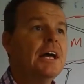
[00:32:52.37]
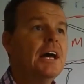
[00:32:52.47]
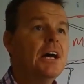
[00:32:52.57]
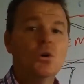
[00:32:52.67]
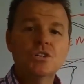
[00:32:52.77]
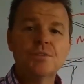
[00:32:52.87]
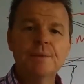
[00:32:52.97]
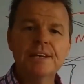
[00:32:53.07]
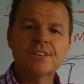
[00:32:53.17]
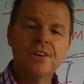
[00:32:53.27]
Or just
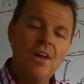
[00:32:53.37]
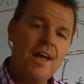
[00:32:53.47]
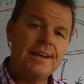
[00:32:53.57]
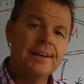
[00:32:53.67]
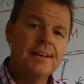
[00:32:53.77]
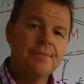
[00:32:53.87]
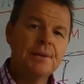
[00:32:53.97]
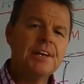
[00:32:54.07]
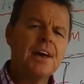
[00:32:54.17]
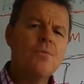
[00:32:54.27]
meet us online.
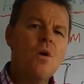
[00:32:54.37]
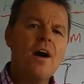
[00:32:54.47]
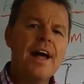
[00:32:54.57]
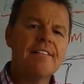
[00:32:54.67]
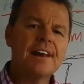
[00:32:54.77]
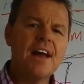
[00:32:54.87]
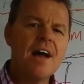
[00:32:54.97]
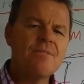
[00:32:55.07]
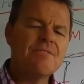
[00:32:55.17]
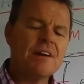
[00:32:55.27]
But you know what, Aaron and
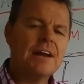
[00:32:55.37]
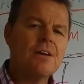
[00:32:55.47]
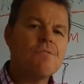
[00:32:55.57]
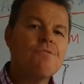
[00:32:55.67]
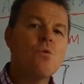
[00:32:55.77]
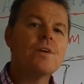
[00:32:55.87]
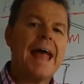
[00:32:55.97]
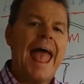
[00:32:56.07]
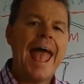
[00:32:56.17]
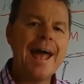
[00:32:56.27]
I, we really look forward
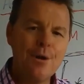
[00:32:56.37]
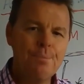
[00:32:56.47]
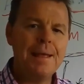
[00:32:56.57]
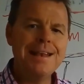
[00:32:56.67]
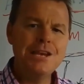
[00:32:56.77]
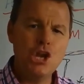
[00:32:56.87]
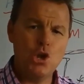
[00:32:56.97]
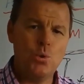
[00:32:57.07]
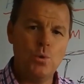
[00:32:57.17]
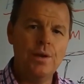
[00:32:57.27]
to helping
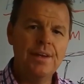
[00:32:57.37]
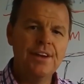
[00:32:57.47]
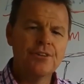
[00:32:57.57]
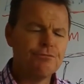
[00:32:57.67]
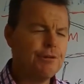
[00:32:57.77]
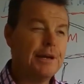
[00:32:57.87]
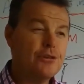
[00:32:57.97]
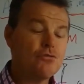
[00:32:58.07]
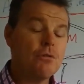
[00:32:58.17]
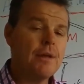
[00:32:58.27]
you. Really
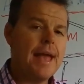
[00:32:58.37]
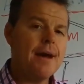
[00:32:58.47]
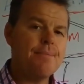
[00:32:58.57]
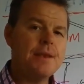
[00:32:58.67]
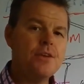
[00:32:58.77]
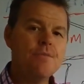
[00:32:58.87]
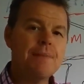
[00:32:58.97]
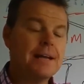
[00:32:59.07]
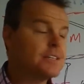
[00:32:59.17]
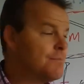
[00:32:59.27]
truly helping you
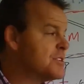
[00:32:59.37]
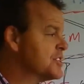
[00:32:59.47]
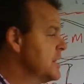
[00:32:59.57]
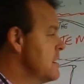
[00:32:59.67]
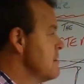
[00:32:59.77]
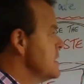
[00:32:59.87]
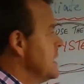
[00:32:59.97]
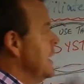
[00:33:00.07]
make some serious